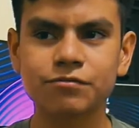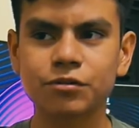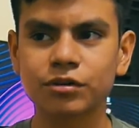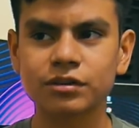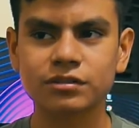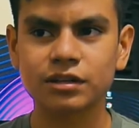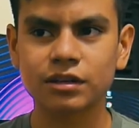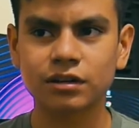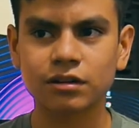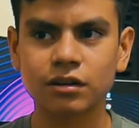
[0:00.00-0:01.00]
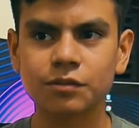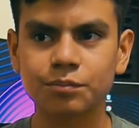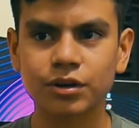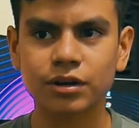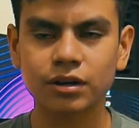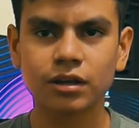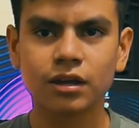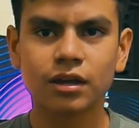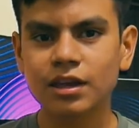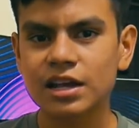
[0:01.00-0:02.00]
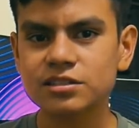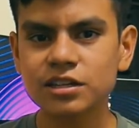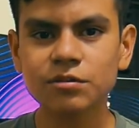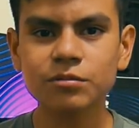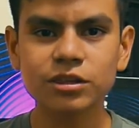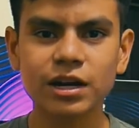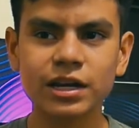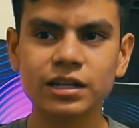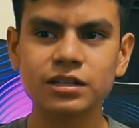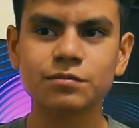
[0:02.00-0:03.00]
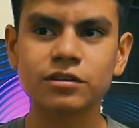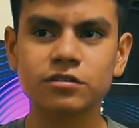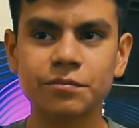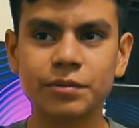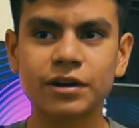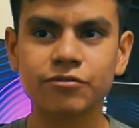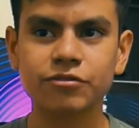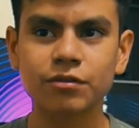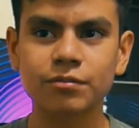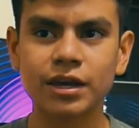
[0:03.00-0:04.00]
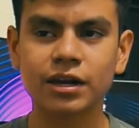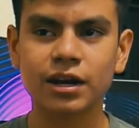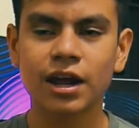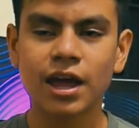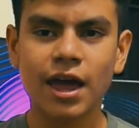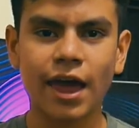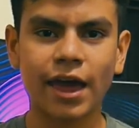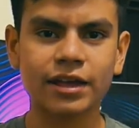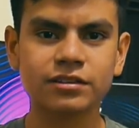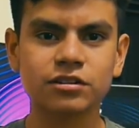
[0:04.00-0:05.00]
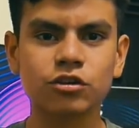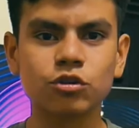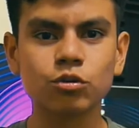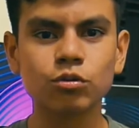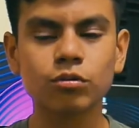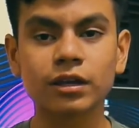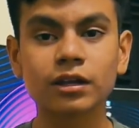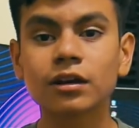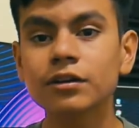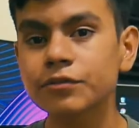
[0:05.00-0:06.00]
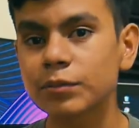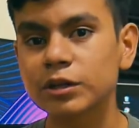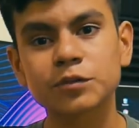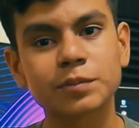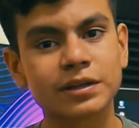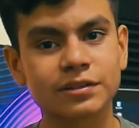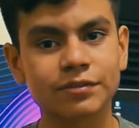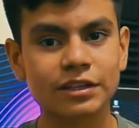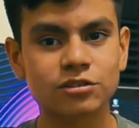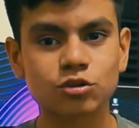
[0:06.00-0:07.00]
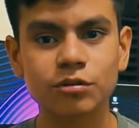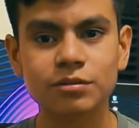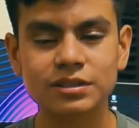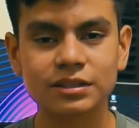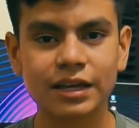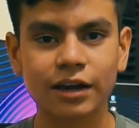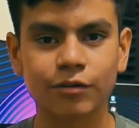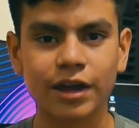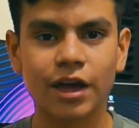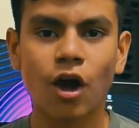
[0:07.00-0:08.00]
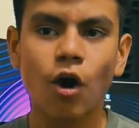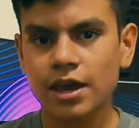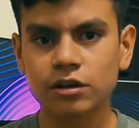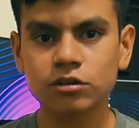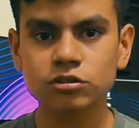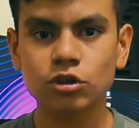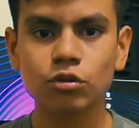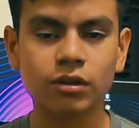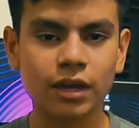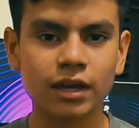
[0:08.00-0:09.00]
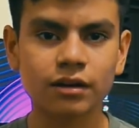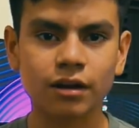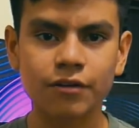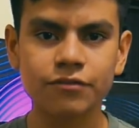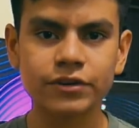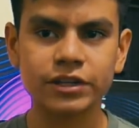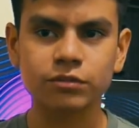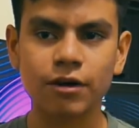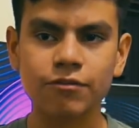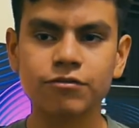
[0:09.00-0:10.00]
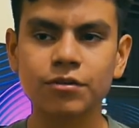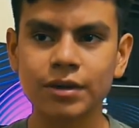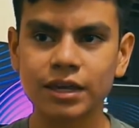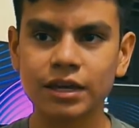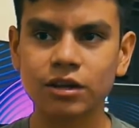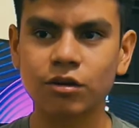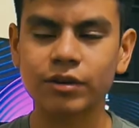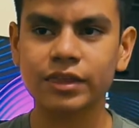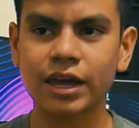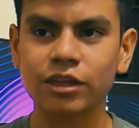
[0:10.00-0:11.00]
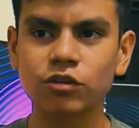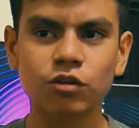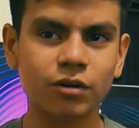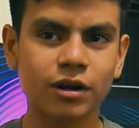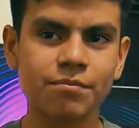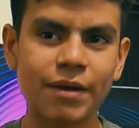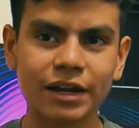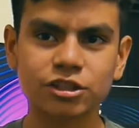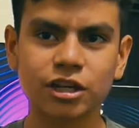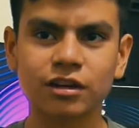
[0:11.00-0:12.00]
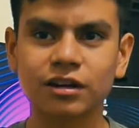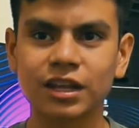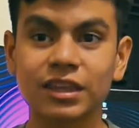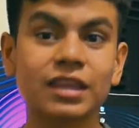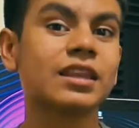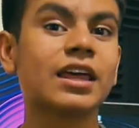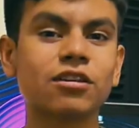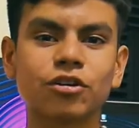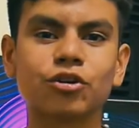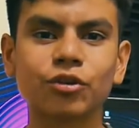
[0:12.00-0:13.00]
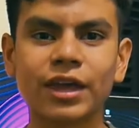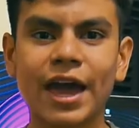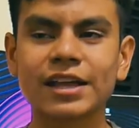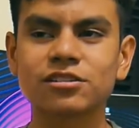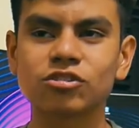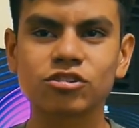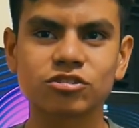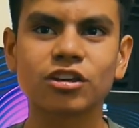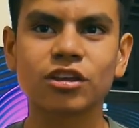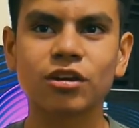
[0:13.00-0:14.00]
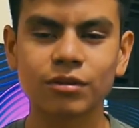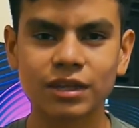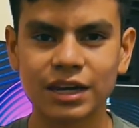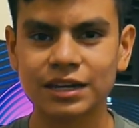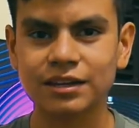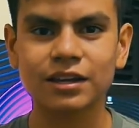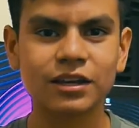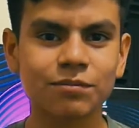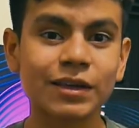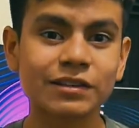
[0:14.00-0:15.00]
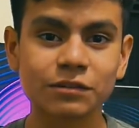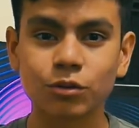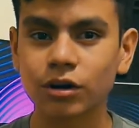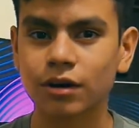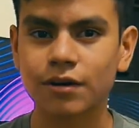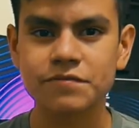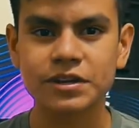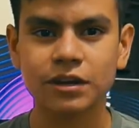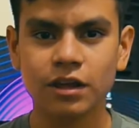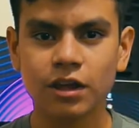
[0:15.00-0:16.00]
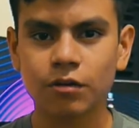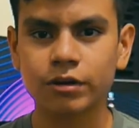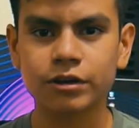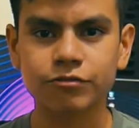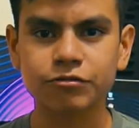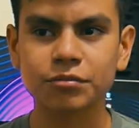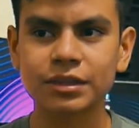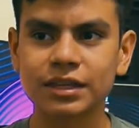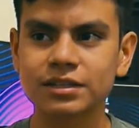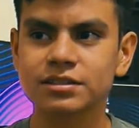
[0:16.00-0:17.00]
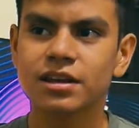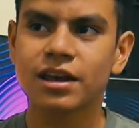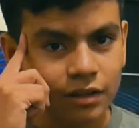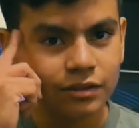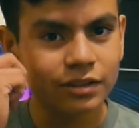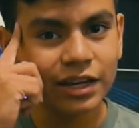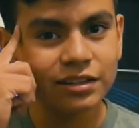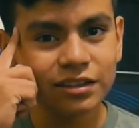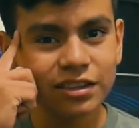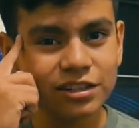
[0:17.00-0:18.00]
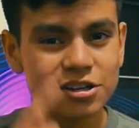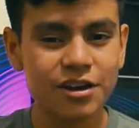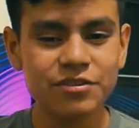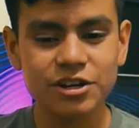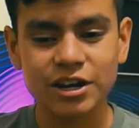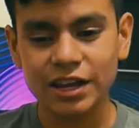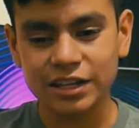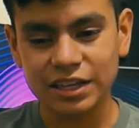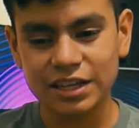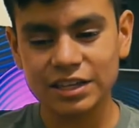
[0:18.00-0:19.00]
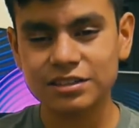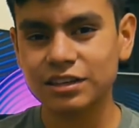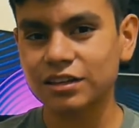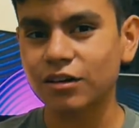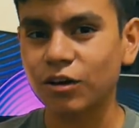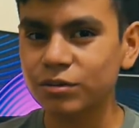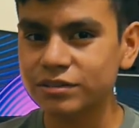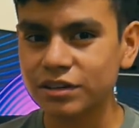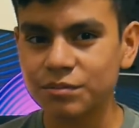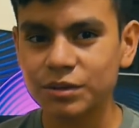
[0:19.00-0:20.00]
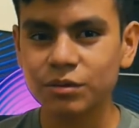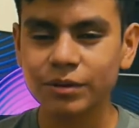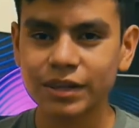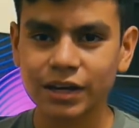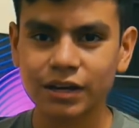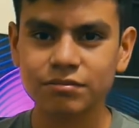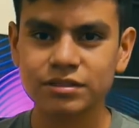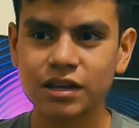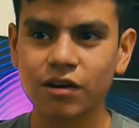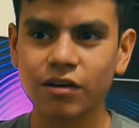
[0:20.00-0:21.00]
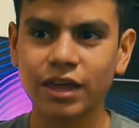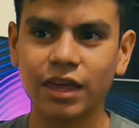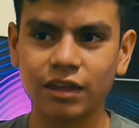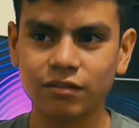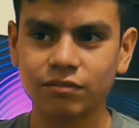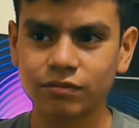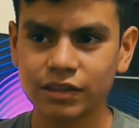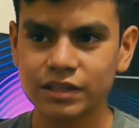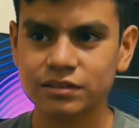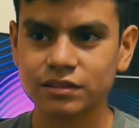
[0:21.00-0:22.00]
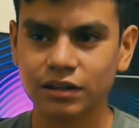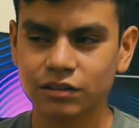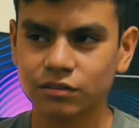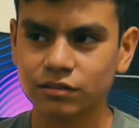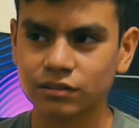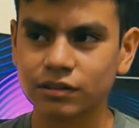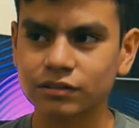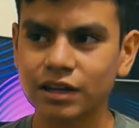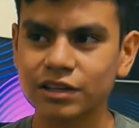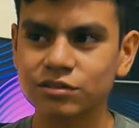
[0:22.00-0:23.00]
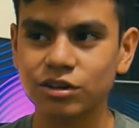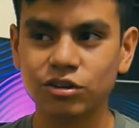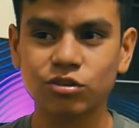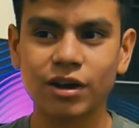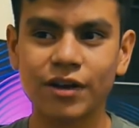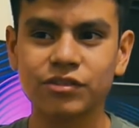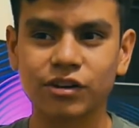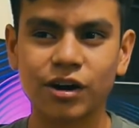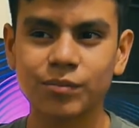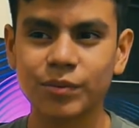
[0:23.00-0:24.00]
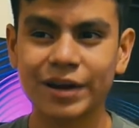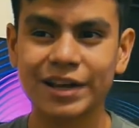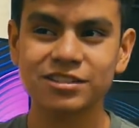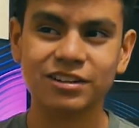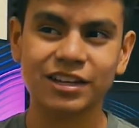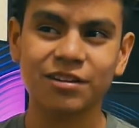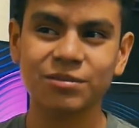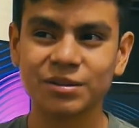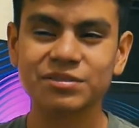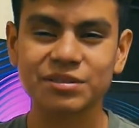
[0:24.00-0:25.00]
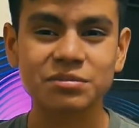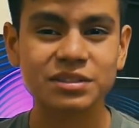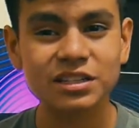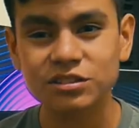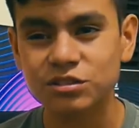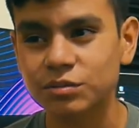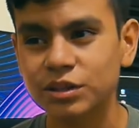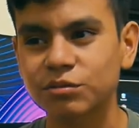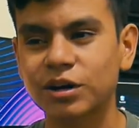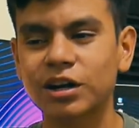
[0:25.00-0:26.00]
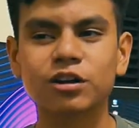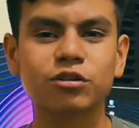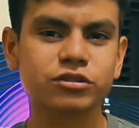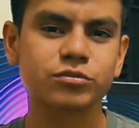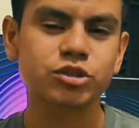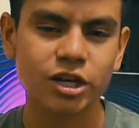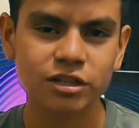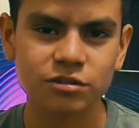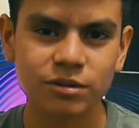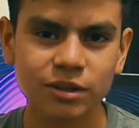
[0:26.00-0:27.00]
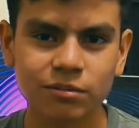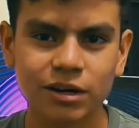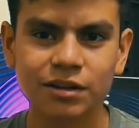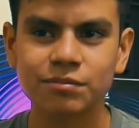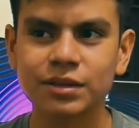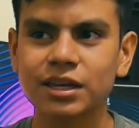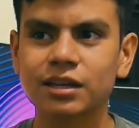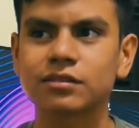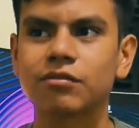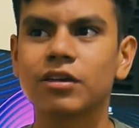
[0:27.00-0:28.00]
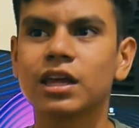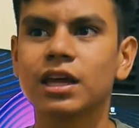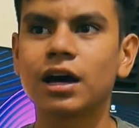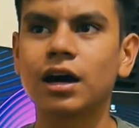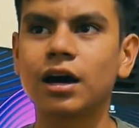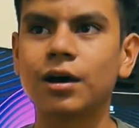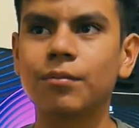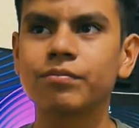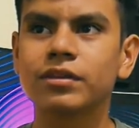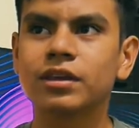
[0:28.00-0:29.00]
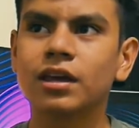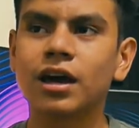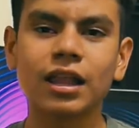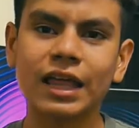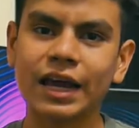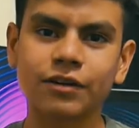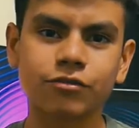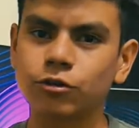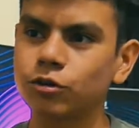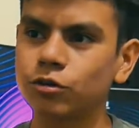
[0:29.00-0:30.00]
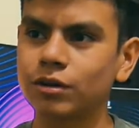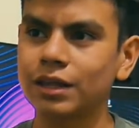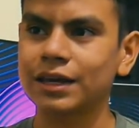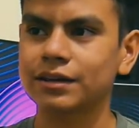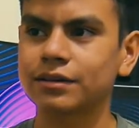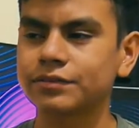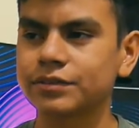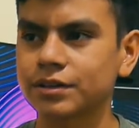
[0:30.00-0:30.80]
focusing on all the and sticking with your ideas makes you a better filmmaker, as you can learn from your experience if the story wasn't that great. And also you gain confidence while filmmaking, knowing that you don't want to backtrack on anything and that you can only add, so you're sticking with an idea, and it makes you more confident when you're filming this. The idea that you have in your head isn't always going to be the one that comes out. It really sucks sometimes when you do have to compromise or get rid of some scenes you really wanted or some shots you really wanted because of a lack of crew, a lack of